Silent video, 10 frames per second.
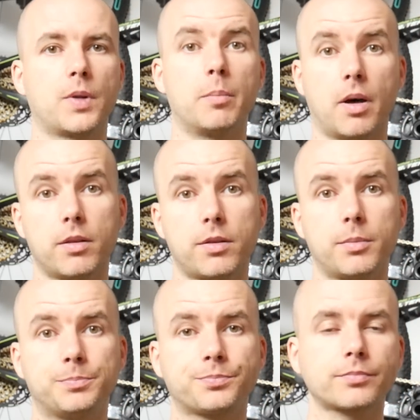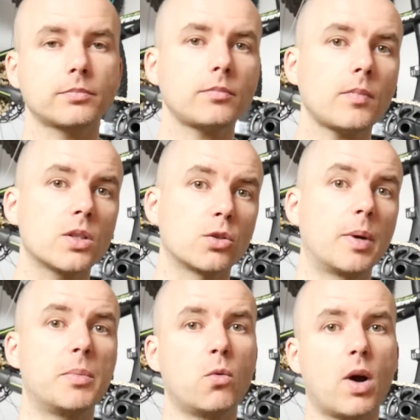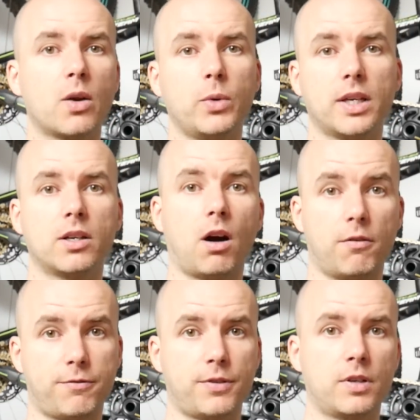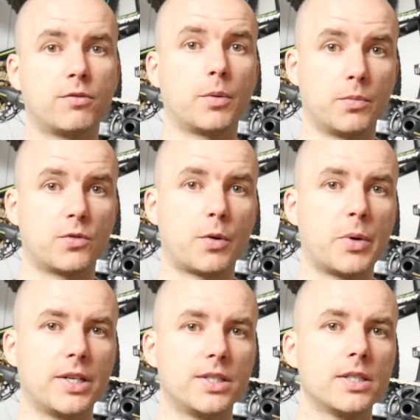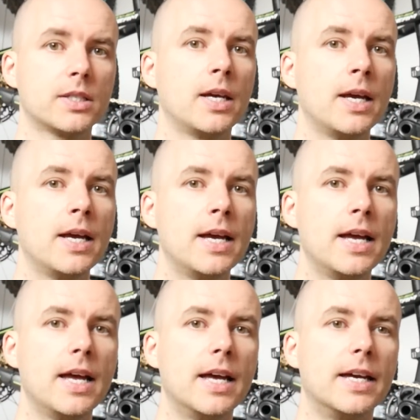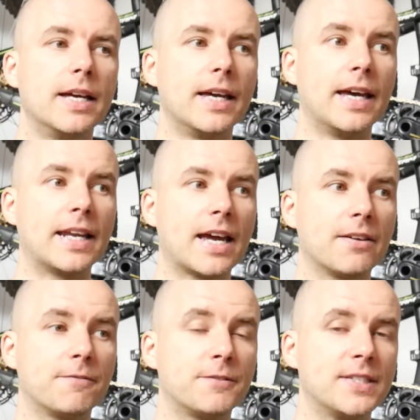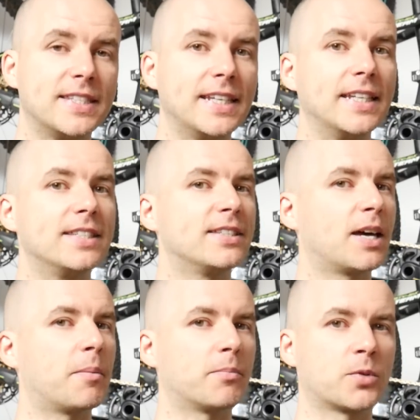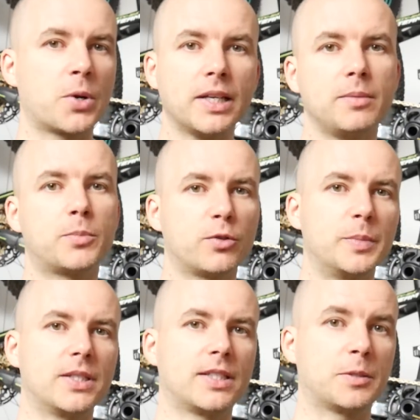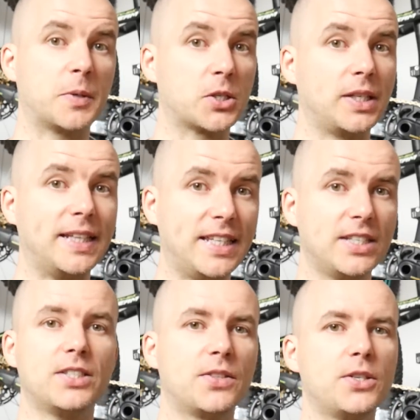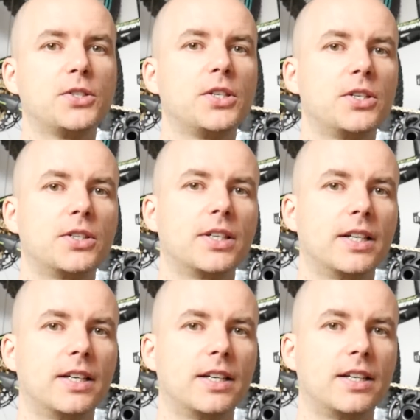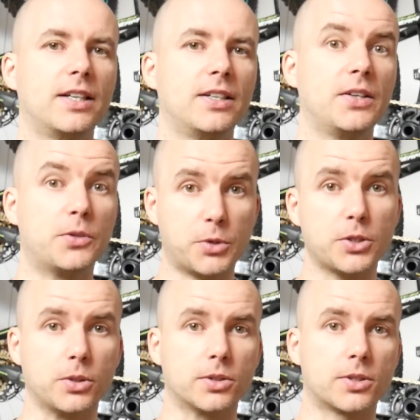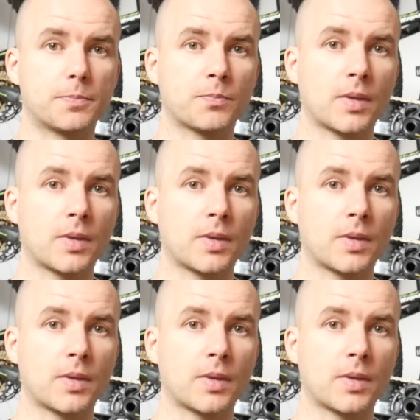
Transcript: month, so maybe 1 week off from races, and I've seen some great improvements, especially this year in the results.